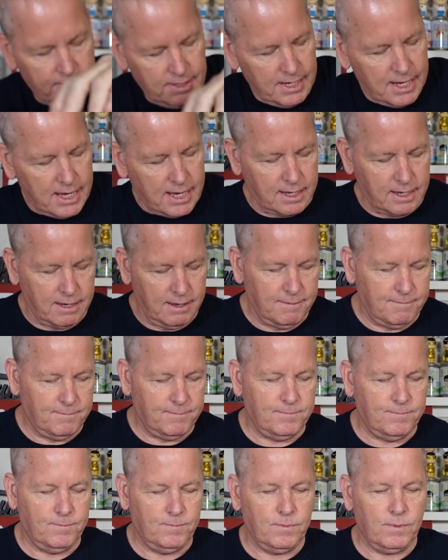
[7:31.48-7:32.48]
Yuck.
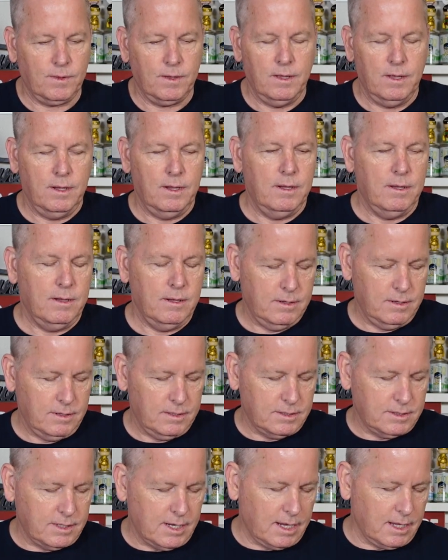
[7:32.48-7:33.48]

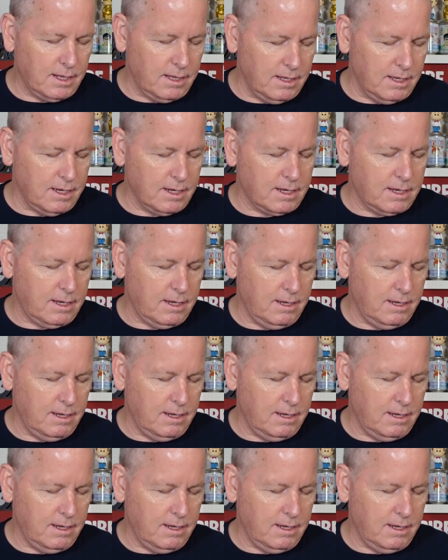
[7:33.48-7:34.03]
Take a look.